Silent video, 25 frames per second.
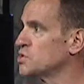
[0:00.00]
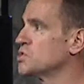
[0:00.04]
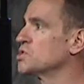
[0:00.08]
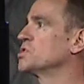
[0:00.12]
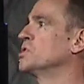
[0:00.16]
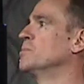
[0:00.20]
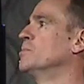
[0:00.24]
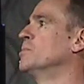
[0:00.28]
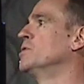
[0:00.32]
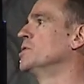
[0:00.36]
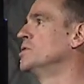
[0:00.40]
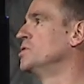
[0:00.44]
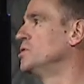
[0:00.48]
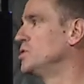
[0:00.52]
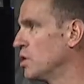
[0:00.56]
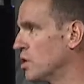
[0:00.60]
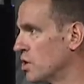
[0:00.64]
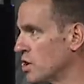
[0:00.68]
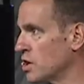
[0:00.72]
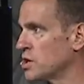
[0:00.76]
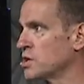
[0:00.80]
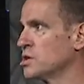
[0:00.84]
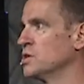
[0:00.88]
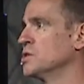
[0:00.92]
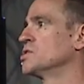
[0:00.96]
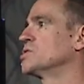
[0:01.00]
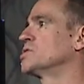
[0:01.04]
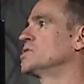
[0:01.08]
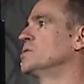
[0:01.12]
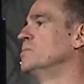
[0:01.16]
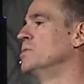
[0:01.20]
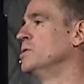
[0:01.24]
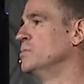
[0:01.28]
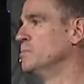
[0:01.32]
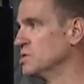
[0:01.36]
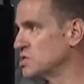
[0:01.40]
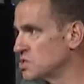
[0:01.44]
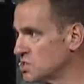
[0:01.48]
some of the darkness, some
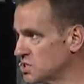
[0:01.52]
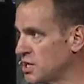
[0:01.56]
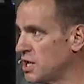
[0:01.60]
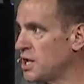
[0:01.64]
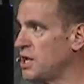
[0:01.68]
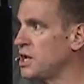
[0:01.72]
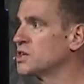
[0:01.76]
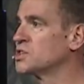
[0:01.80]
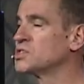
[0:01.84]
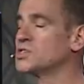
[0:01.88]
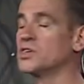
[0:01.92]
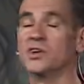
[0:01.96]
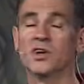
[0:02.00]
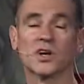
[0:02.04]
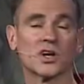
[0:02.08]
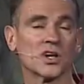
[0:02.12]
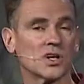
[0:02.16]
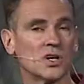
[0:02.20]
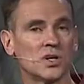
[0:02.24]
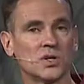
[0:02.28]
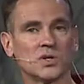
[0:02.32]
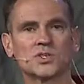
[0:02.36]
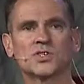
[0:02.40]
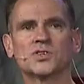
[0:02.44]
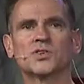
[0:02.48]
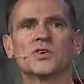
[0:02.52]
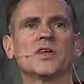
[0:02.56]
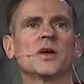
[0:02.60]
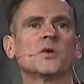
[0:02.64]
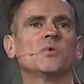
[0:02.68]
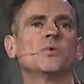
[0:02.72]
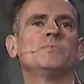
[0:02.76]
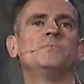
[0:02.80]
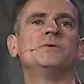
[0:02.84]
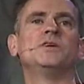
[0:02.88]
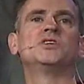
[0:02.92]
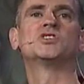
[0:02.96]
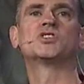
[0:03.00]
of the mistakes in our culture. That
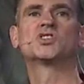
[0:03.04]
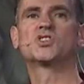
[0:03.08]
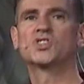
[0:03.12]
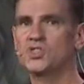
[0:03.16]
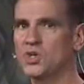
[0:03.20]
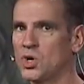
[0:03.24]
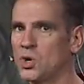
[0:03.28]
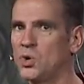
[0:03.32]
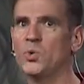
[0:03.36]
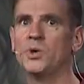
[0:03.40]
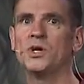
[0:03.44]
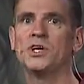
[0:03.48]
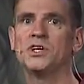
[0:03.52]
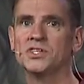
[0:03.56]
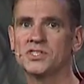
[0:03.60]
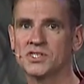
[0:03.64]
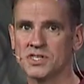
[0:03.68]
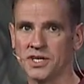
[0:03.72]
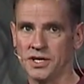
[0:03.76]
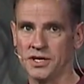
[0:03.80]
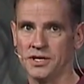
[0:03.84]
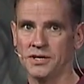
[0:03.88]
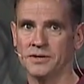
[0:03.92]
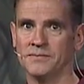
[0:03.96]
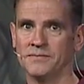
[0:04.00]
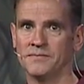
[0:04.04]
would be so easy.